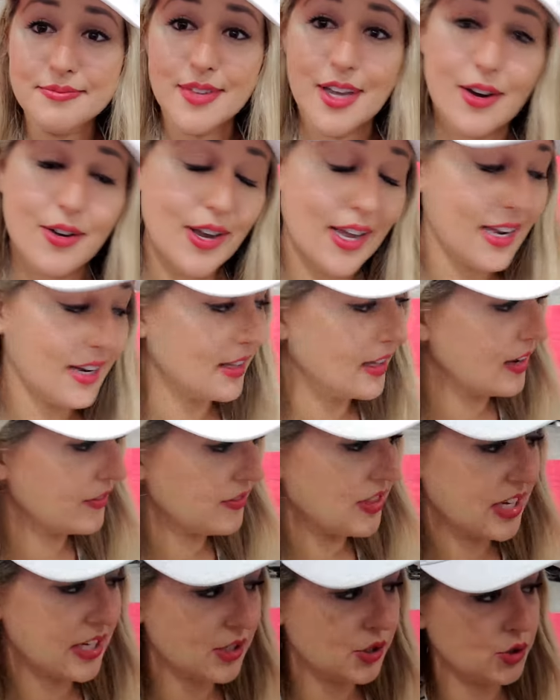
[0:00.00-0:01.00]
All right, I love
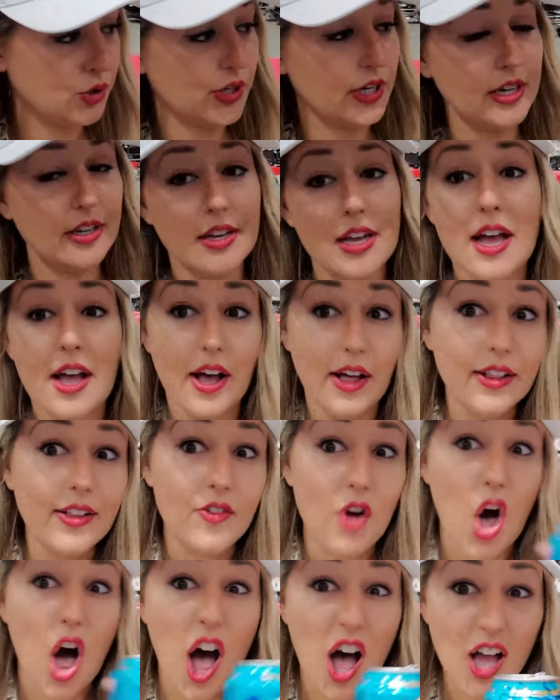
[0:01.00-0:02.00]
the history. I
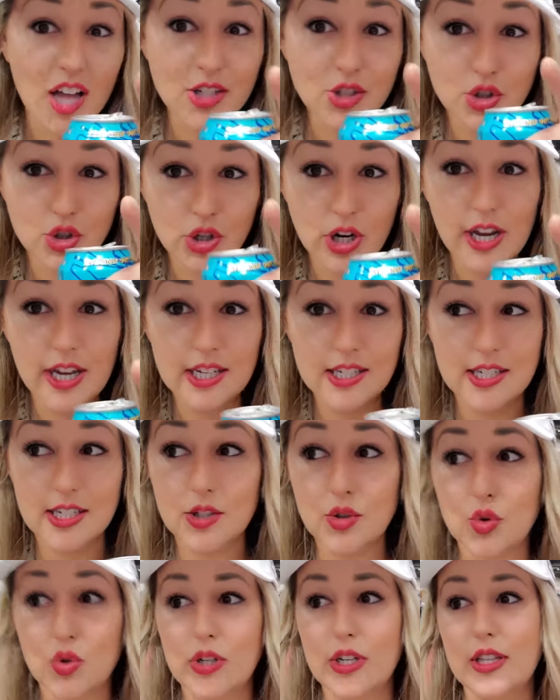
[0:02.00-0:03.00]
love Andre
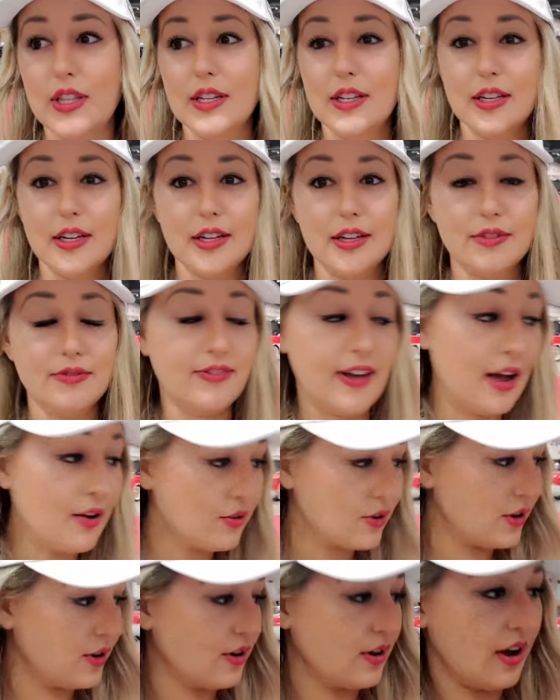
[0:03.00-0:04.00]
Citroen, the
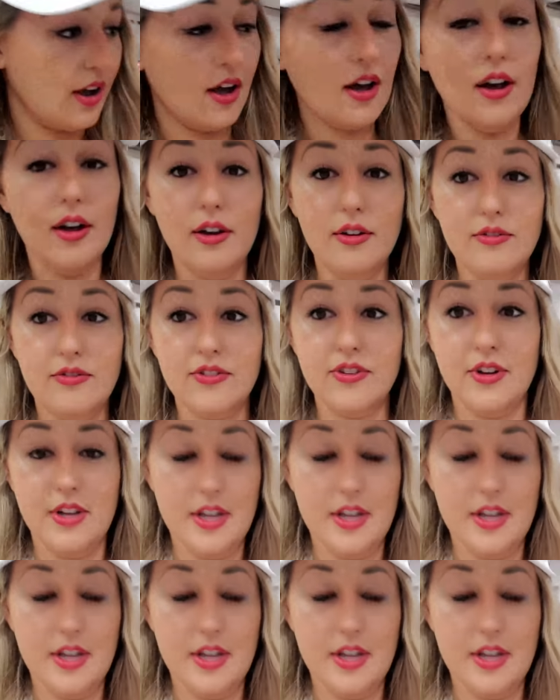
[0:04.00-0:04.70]
founder of